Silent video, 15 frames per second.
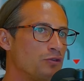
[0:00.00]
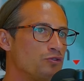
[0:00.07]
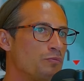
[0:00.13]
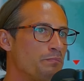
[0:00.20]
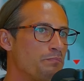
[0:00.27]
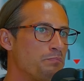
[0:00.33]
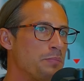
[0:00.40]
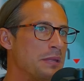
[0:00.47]
to
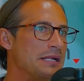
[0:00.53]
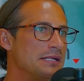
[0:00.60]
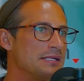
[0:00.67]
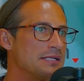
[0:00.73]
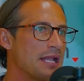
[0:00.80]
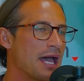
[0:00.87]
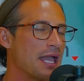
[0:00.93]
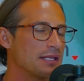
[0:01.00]

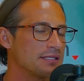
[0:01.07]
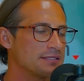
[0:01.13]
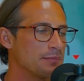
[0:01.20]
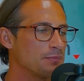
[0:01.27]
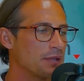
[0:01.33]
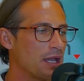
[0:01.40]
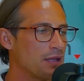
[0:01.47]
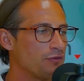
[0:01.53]
build like
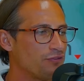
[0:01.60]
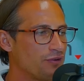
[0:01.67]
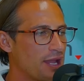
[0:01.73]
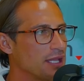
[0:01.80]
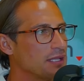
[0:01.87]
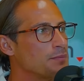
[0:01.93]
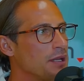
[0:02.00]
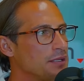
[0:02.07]
some kind of
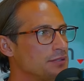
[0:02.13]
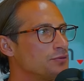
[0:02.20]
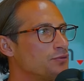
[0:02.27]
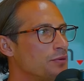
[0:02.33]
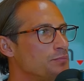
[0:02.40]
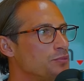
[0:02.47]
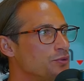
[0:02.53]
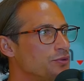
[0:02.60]
like-minded
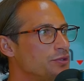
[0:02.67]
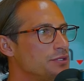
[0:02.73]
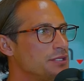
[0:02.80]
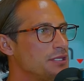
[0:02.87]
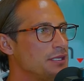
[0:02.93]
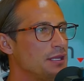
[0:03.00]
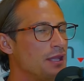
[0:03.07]
community.